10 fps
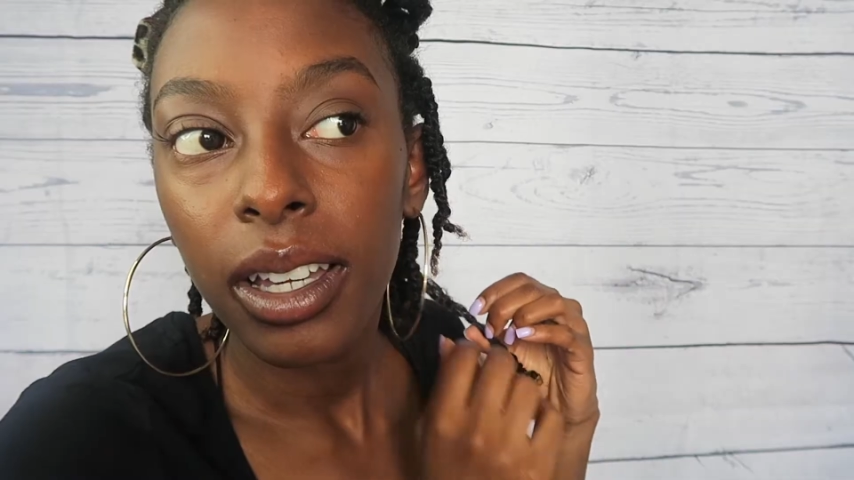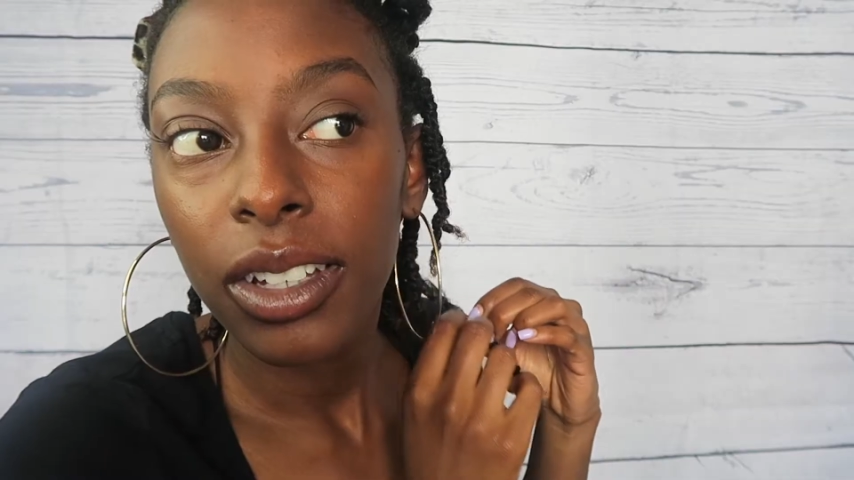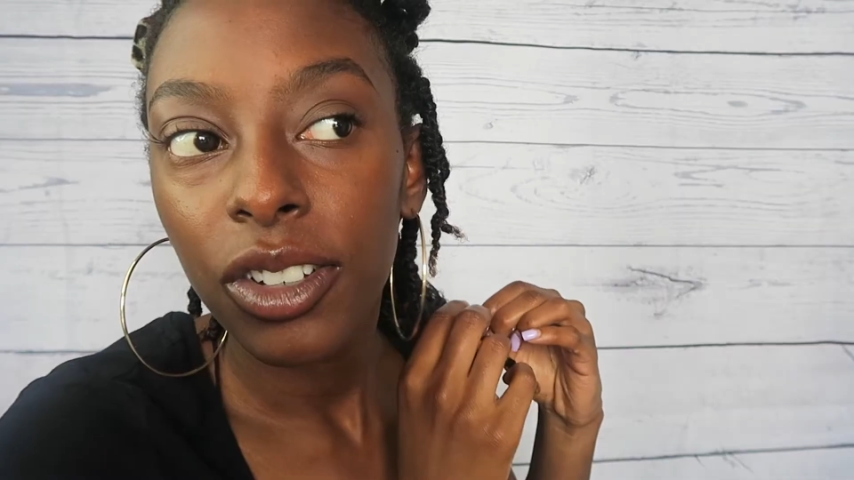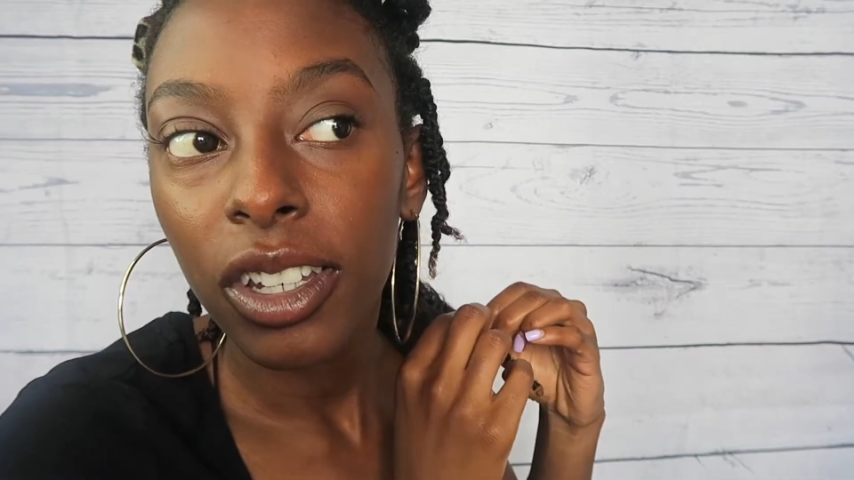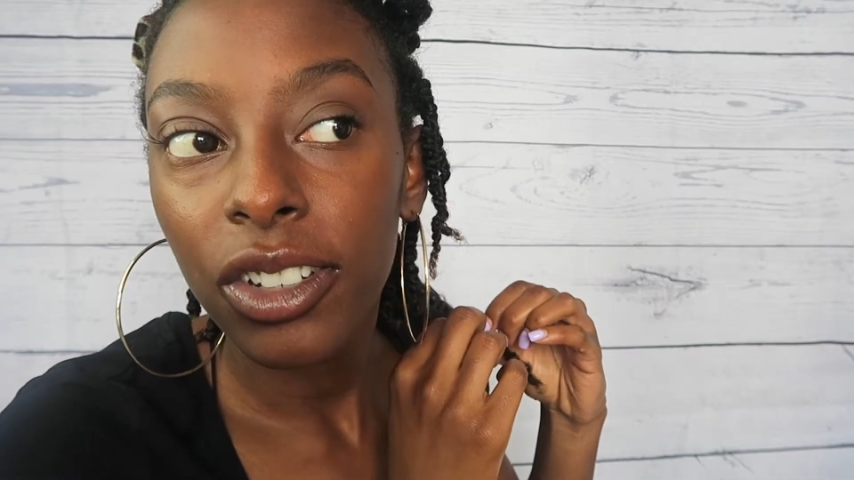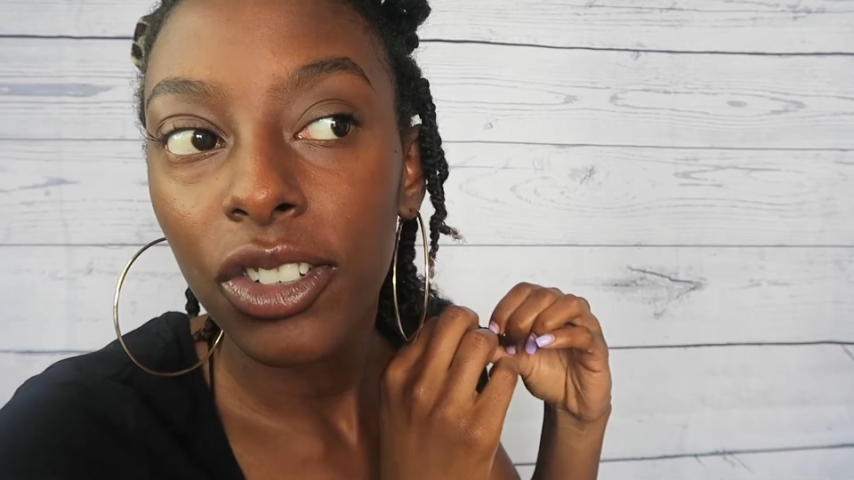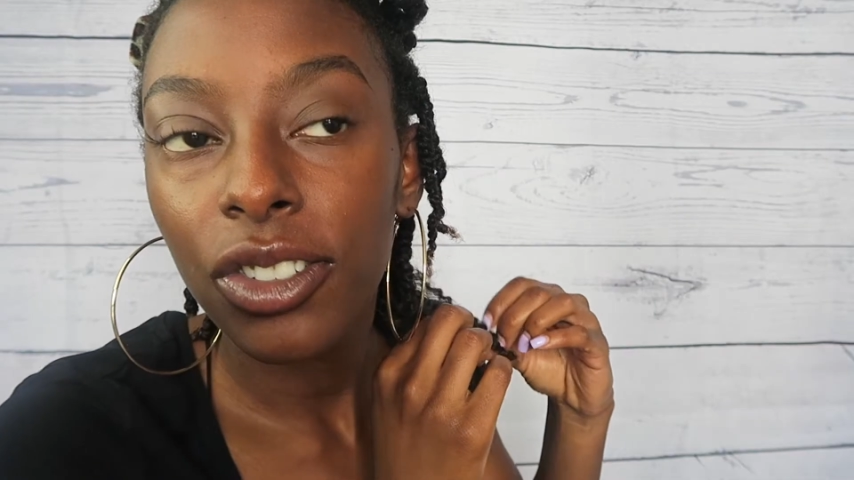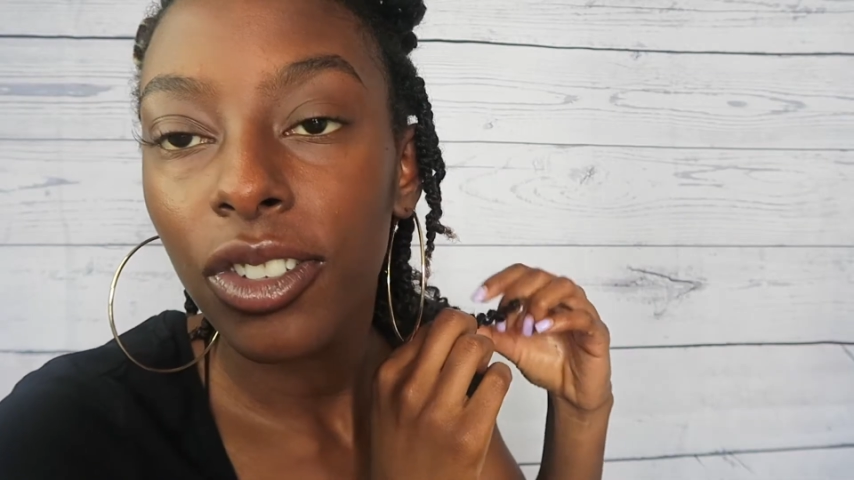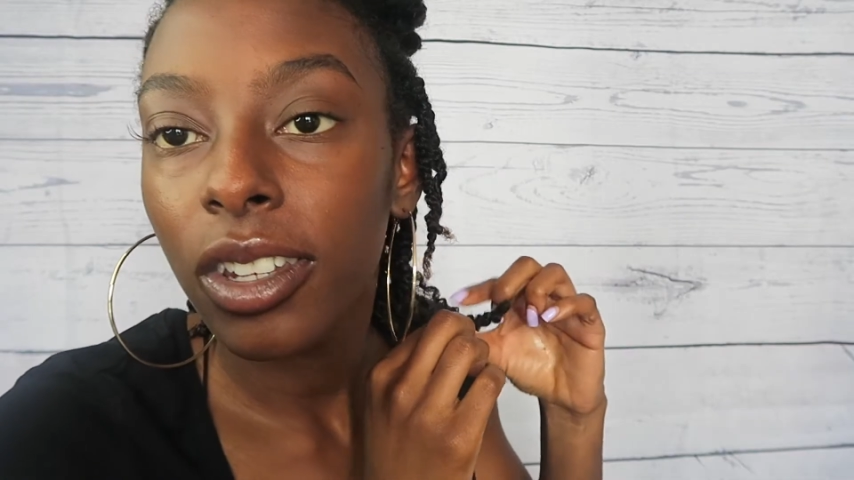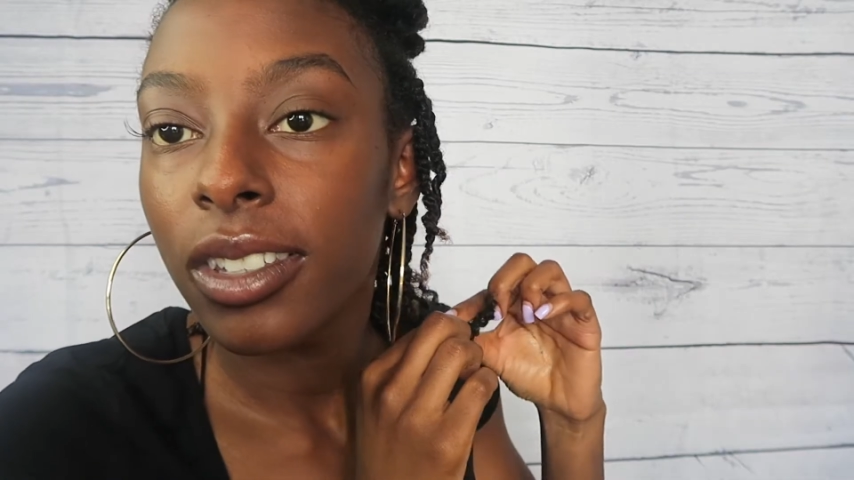I try
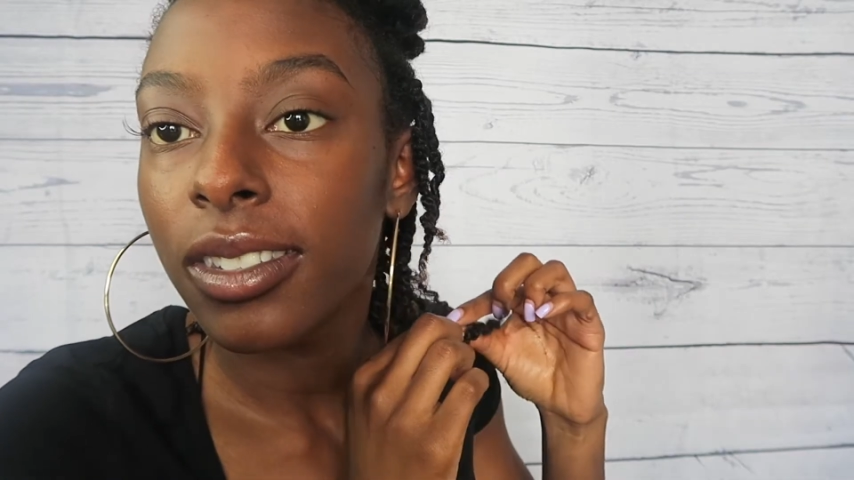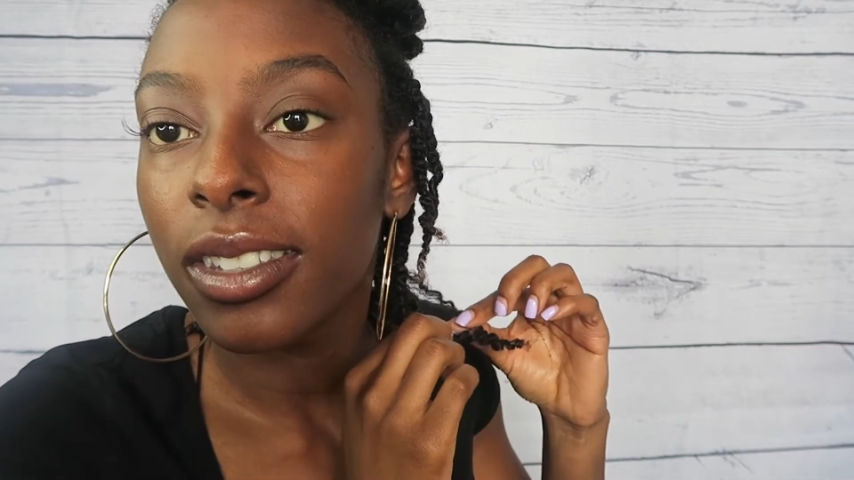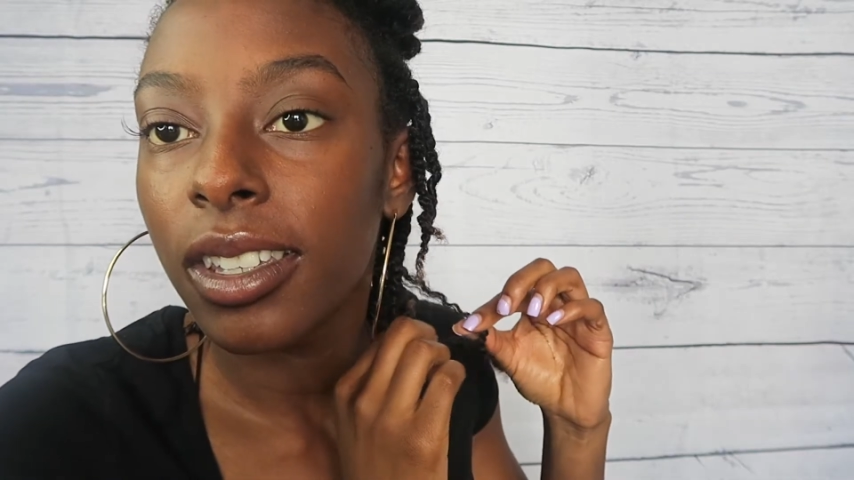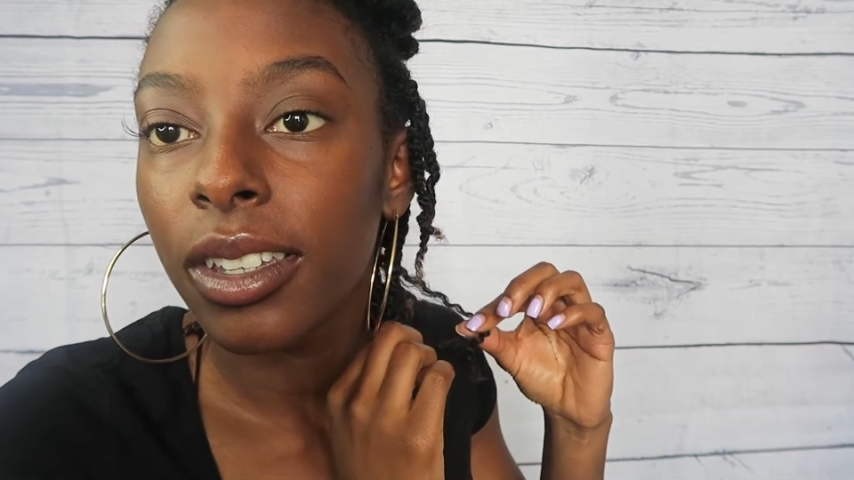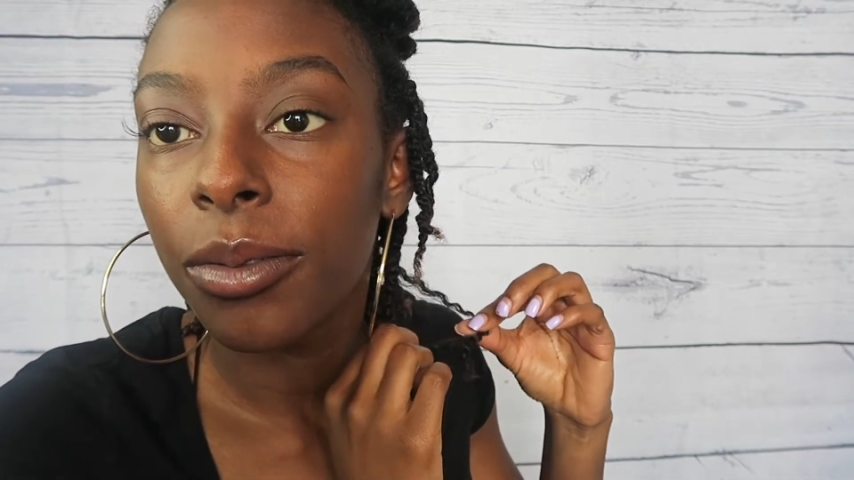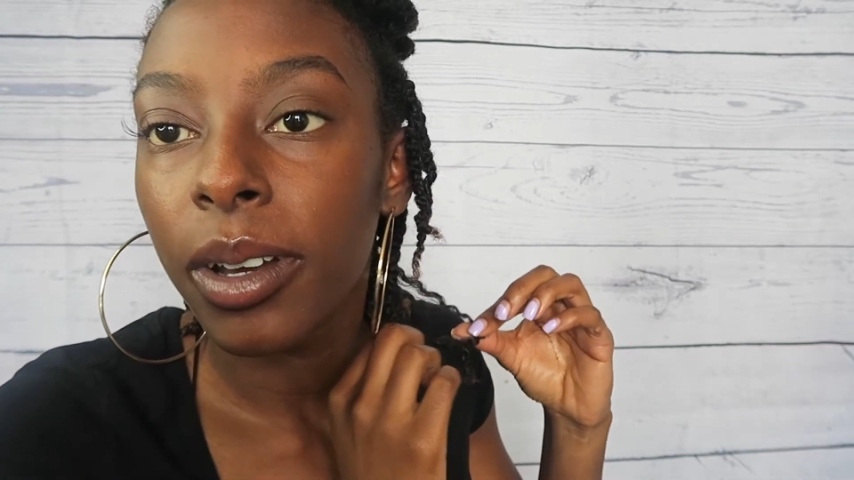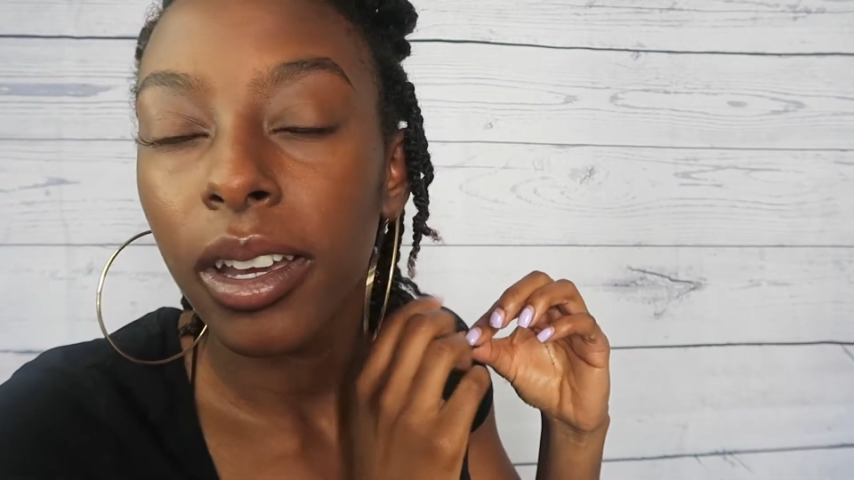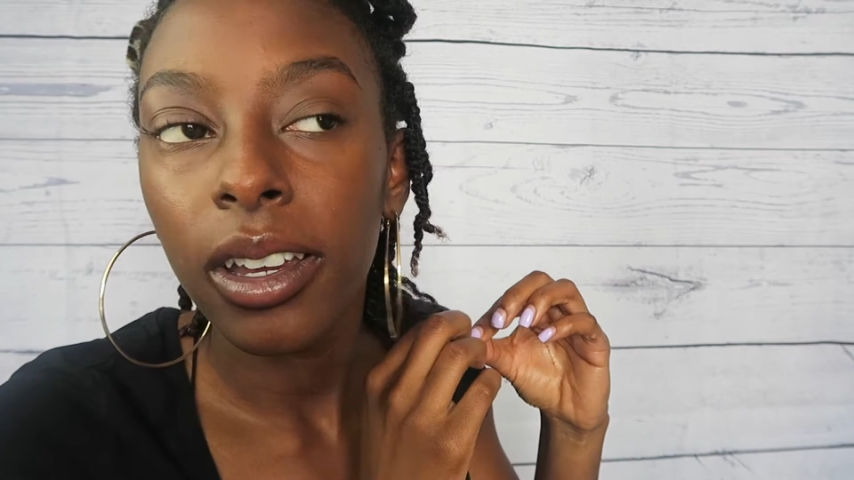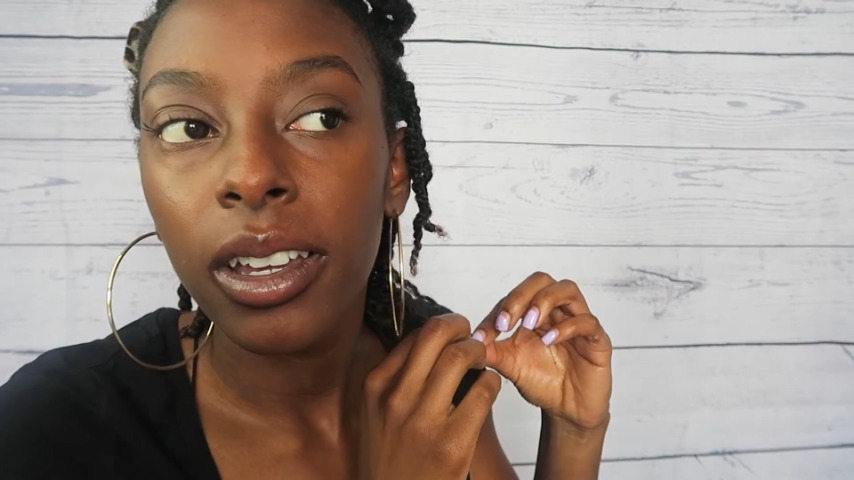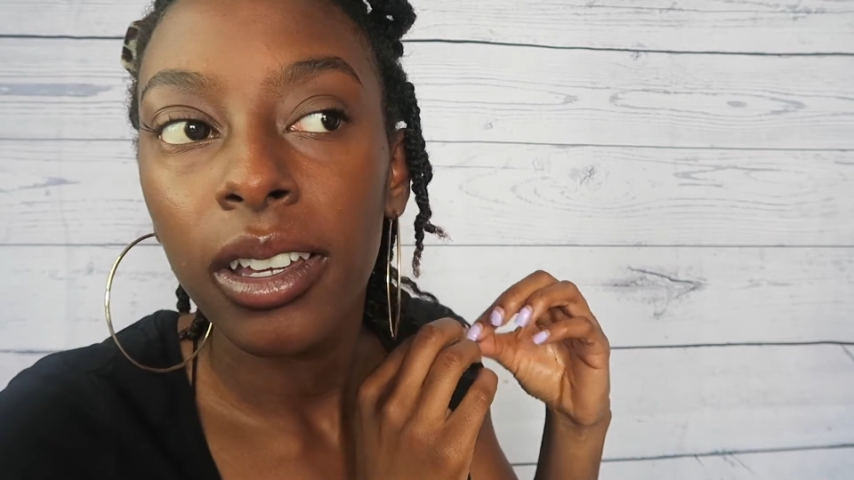to see where